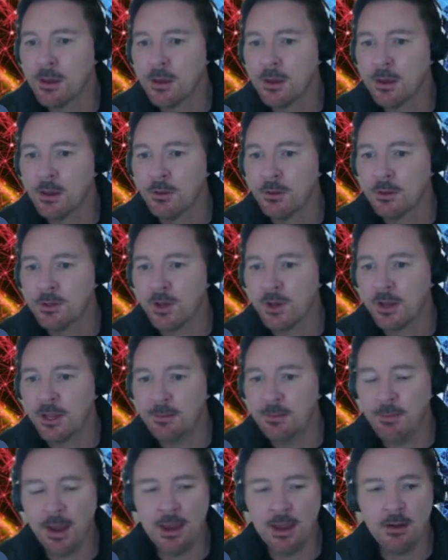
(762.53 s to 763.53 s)
looks like
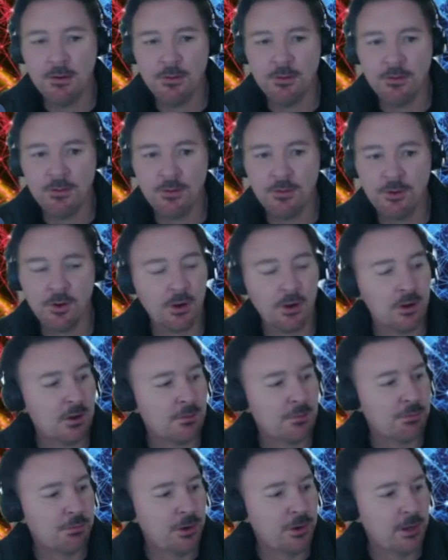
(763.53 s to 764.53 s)
he may have got it
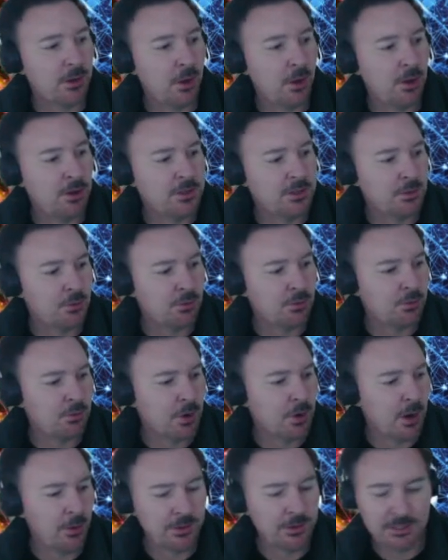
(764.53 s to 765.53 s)
pretty close, and we'll
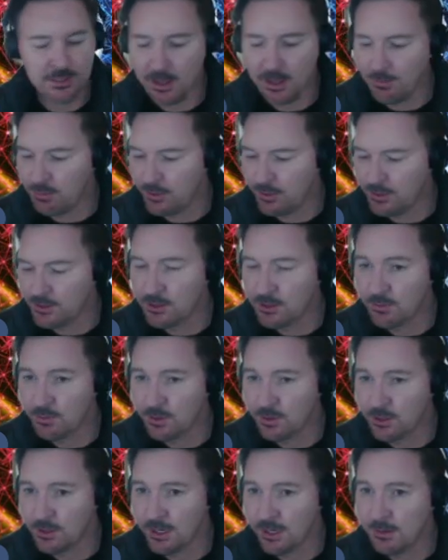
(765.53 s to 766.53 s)
go into that pretty soon
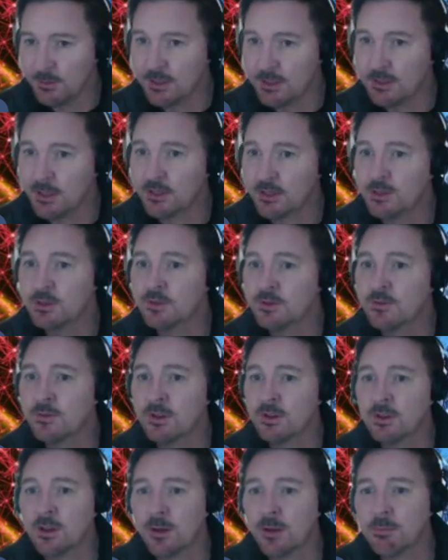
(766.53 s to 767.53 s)
with the team selections for
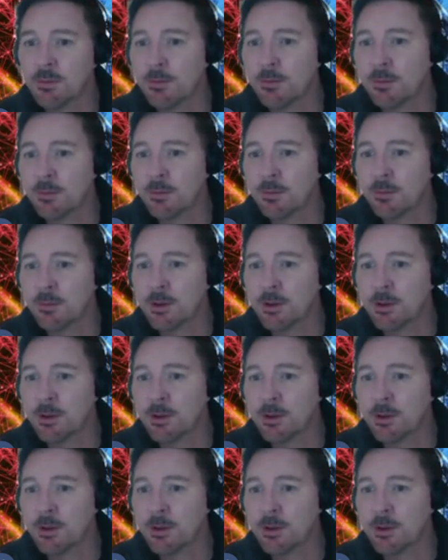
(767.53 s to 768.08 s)
the upcoming.